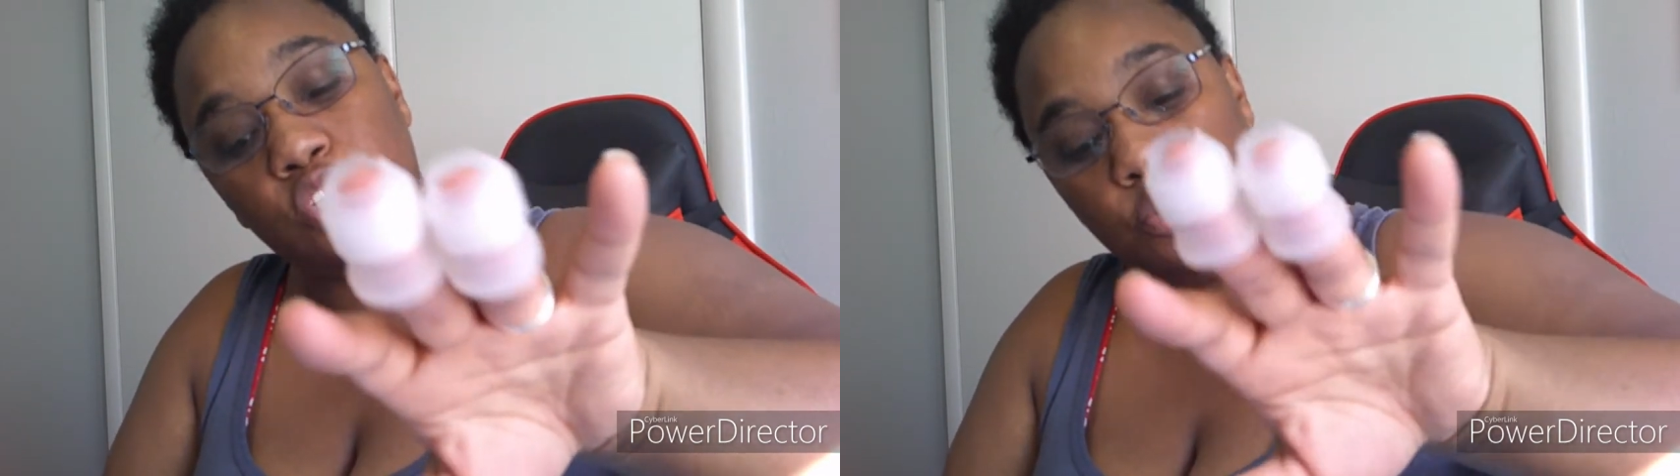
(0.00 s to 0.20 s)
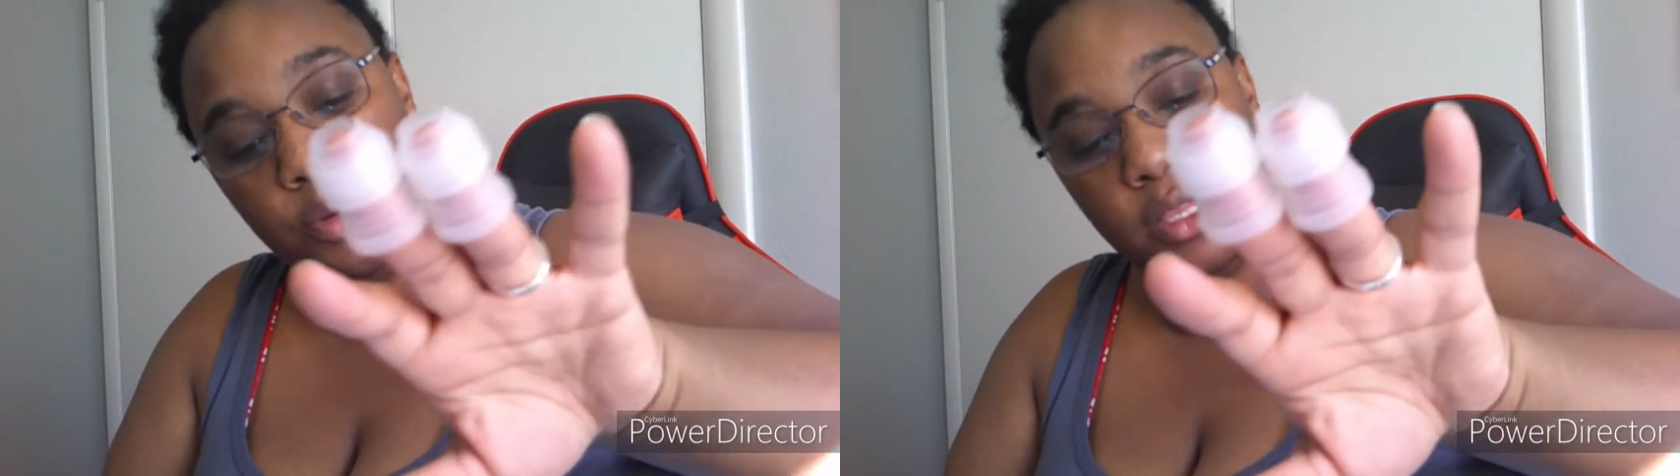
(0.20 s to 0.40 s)

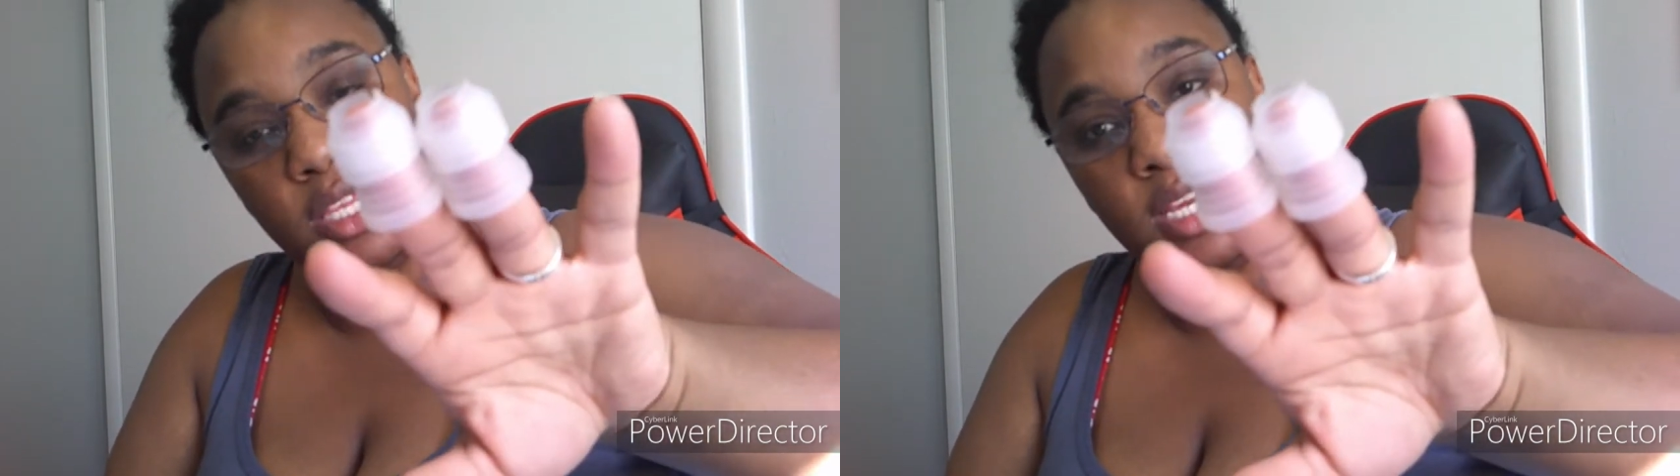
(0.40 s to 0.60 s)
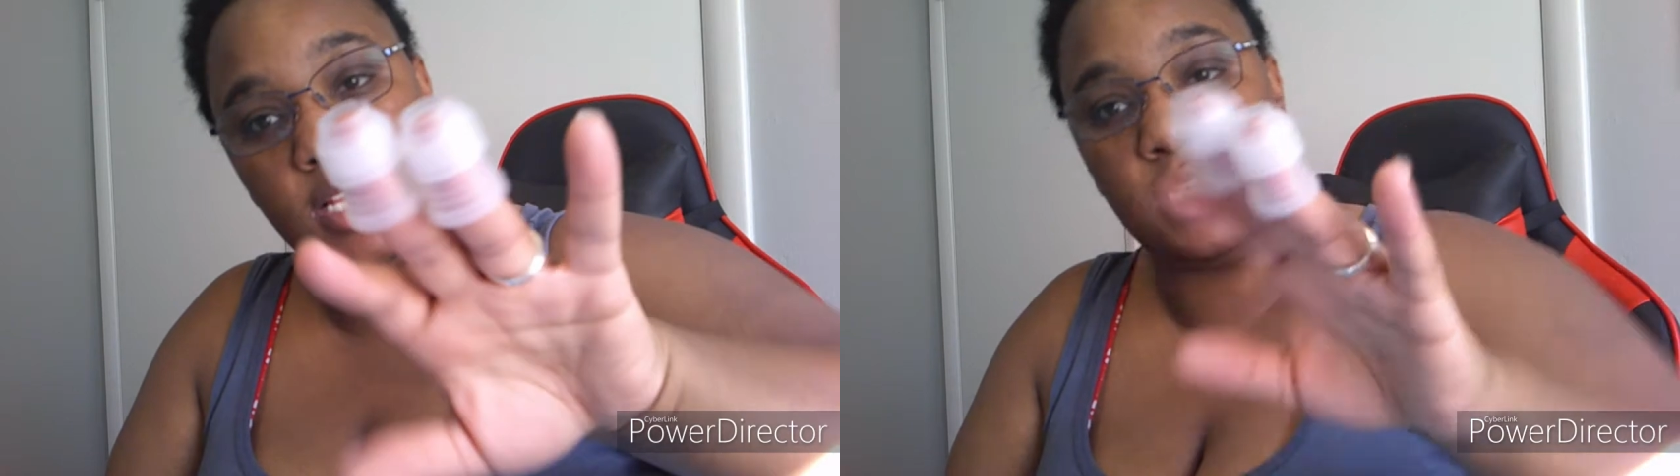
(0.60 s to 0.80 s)
You put
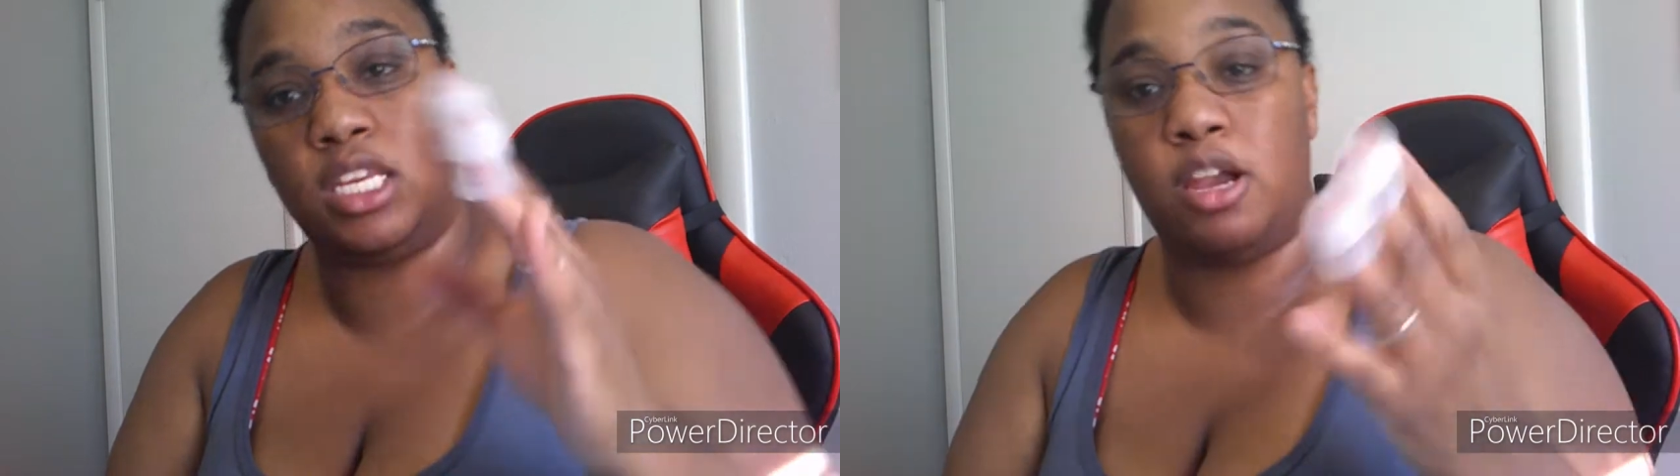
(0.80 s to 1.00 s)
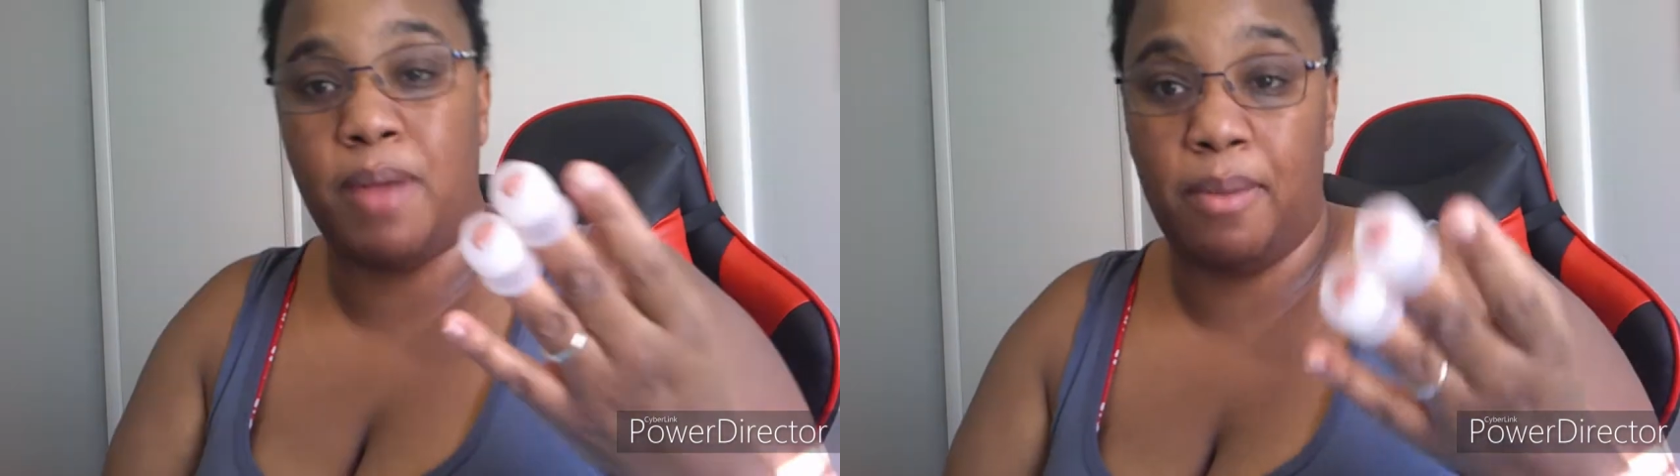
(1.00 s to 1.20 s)
these in
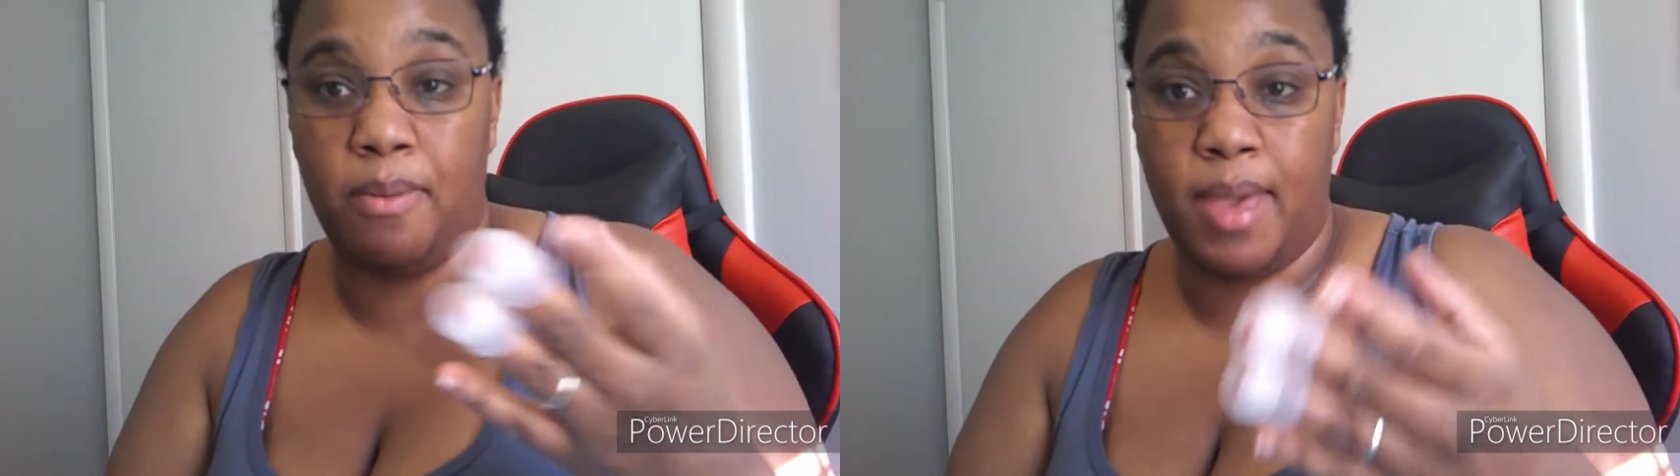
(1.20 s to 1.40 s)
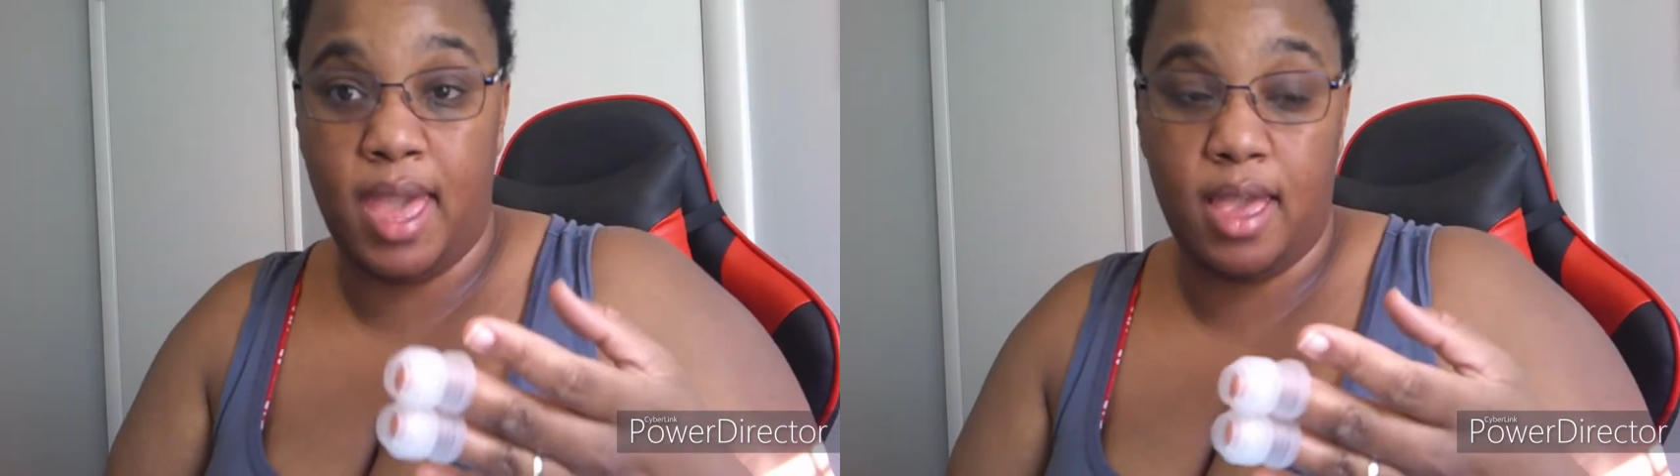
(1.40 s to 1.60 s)
your piping
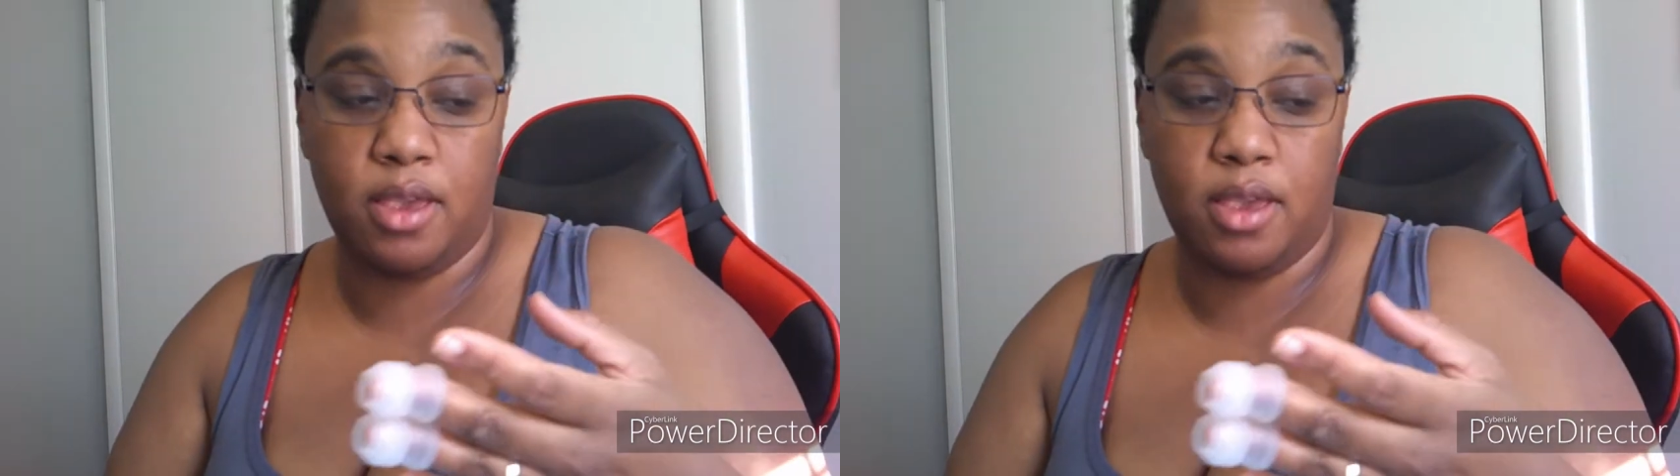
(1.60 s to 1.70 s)
bag.